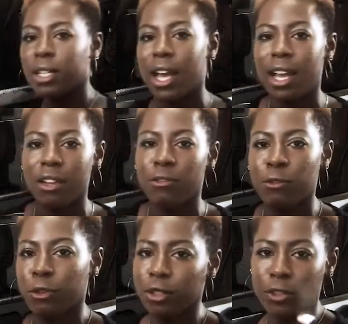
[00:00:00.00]
knife
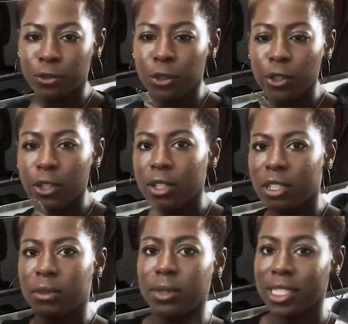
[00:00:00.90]
or a fork
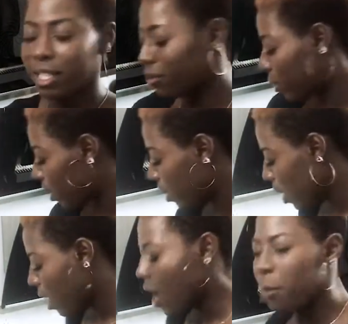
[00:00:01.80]
or whatever,
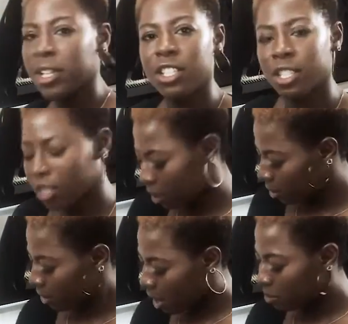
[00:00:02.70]
and we're just gonna
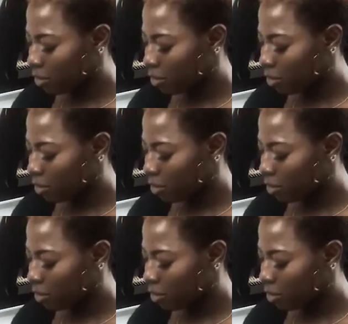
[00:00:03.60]
stab